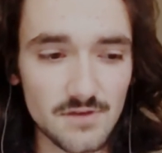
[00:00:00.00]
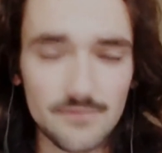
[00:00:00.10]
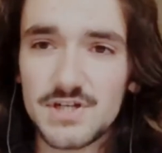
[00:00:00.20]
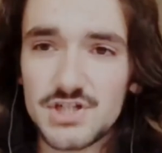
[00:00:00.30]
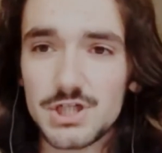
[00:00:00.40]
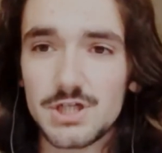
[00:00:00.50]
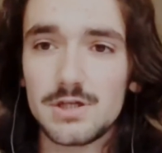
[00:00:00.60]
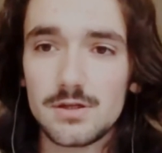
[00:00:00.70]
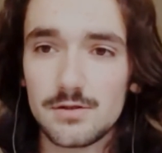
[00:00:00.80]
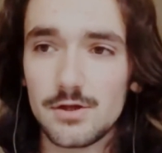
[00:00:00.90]

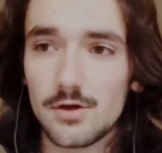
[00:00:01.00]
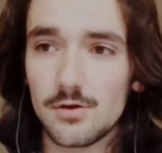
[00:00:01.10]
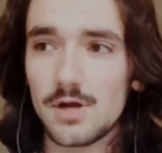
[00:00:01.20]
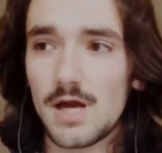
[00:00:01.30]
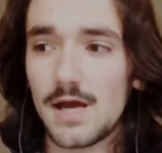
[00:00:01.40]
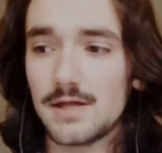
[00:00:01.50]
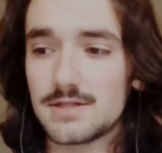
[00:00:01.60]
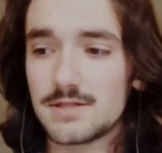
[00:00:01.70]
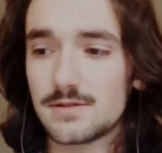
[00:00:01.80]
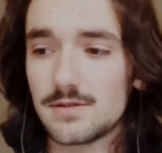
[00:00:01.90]
vision,
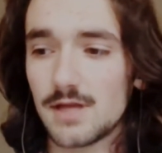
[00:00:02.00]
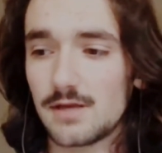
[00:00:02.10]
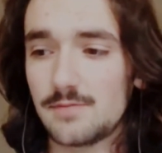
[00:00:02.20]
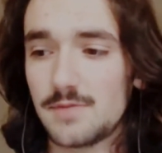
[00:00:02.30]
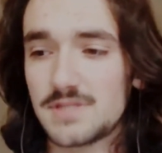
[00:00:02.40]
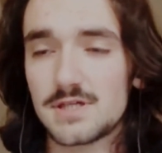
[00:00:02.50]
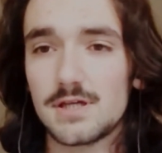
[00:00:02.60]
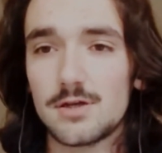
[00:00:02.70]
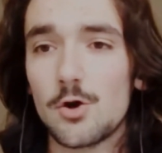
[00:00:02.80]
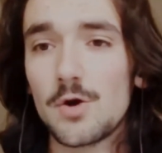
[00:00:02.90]
and like basically
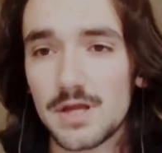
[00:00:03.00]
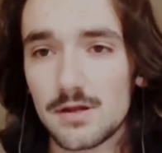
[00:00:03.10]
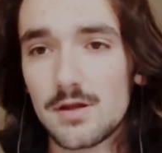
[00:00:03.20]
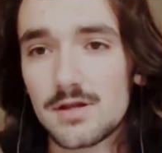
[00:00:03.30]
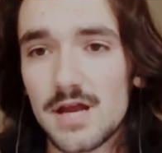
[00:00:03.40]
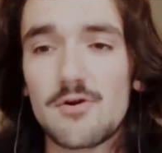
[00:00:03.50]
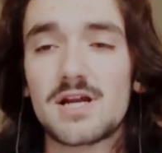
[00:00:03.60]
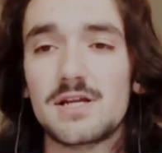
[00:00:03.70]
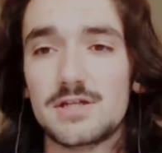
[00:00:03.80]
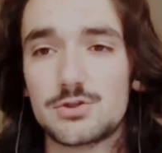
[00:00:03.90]
going
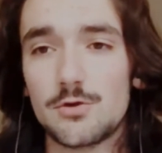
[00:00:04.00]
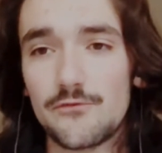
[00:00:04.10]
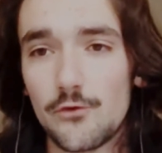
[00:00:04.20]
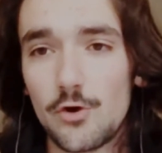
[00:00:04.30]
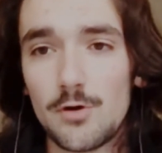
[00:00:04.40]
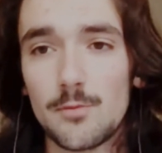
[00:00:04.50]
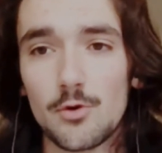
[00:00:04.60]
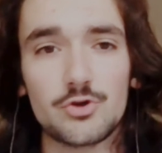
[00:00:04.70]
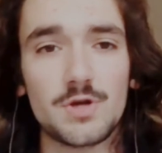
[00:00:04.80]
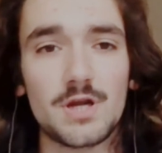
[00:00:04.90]
directly into a firm or
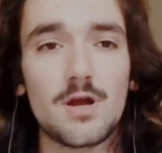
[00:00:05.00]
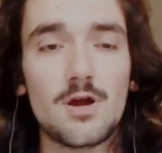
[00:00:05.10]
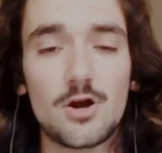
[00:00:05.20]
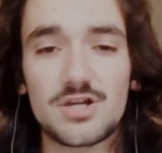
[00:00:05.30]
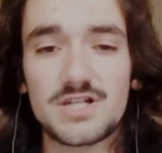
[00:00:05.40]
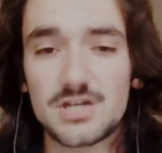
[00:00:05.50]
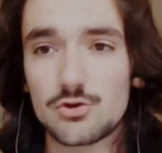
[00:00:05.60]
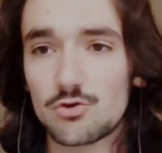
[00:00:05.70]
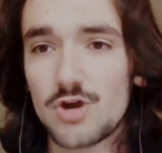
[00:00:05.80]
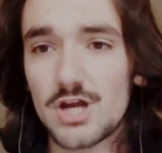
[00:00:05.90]
doing
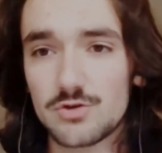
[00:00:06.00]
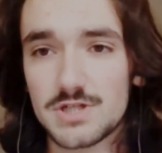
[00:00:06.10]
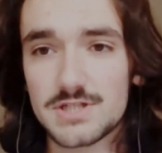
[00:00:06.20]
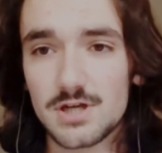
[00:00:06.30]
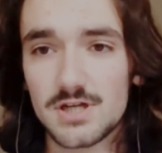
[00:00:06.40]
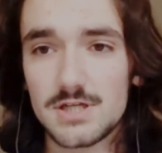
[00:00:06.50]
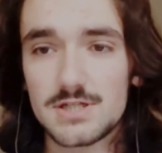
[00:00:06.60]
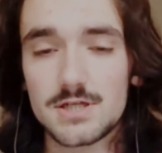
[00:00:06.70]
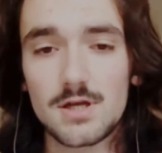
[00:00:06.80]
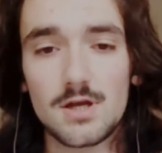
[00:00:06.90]
architectural graduate studies